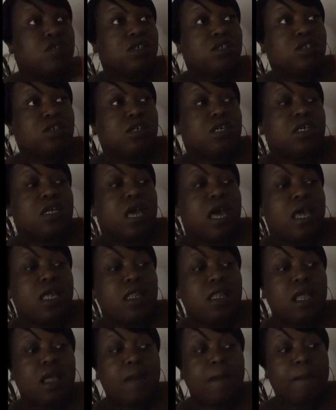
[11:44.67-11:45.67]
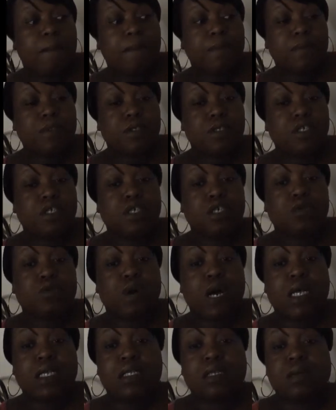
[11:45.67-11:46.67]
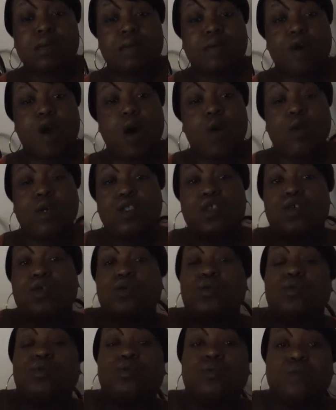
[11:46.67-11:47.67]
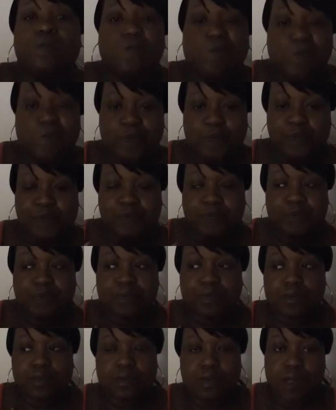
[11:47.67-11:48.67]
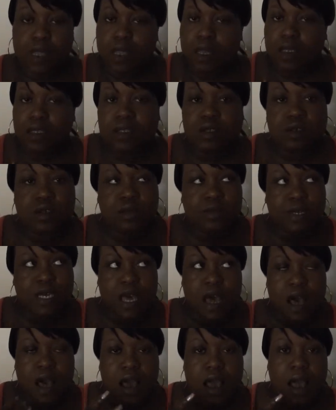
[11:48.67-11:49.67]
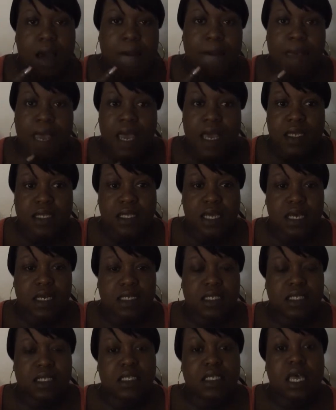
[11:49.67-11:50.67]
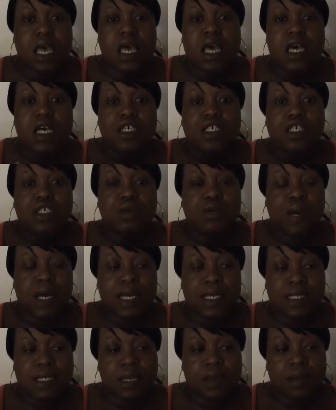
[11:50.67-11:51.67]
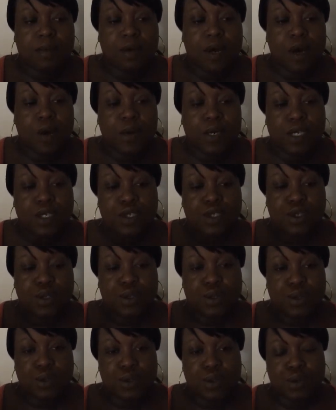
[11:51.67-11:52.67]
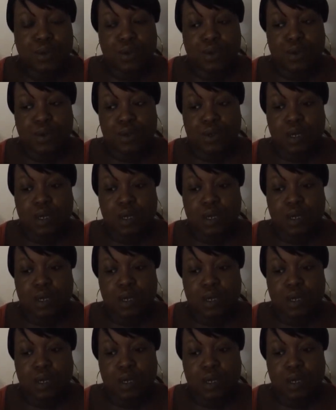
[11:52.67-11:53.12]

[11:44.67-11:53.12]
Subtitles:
short, she winds up going to, excuse me, y'all, I got bad sinuses. She winds up going to,